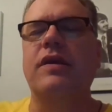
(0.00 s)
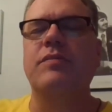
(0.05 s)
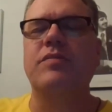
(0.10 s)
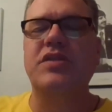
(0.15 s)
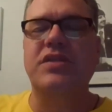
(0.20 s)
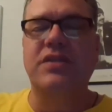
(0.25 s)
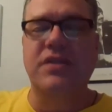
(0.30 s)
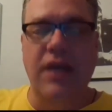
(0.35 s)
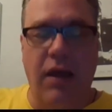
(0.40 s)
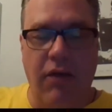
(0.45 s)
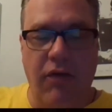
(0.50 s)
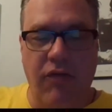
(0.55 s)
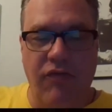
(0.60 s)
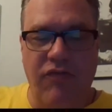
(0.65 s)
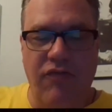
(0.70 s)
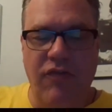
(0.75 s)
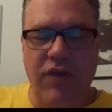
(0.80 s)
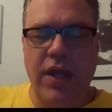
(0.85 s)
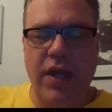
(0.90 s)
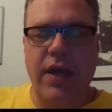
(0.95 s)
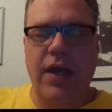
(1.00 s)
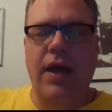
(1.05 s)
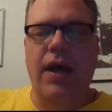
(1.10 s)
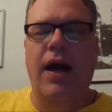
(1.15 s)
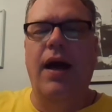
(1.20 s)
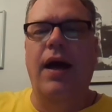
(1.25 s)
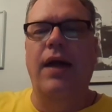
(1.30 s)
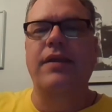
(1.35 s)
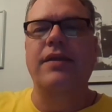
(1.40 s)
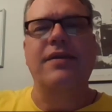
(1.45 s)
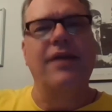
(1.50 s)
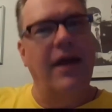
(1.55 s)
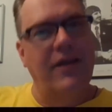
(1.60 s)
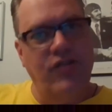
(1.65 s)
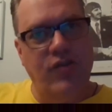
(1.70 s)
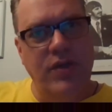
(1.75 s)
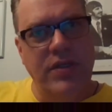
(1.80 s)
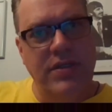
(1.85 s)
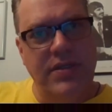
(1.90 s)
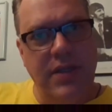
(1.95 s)
himself did not
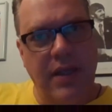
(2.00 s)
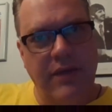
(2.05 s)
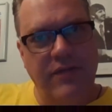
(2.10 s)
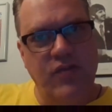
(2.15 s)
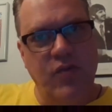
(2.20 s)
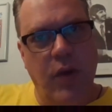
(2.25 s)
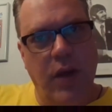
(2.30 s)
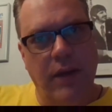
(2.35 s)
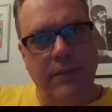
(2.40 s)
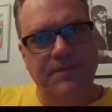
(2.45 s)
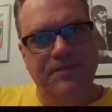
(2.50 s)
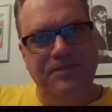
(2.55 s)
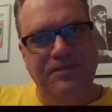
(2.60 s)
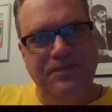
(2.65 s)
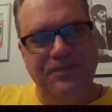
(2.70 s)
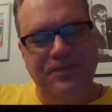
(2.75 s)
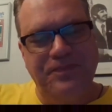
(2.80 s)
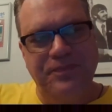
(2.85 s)
treat slaves well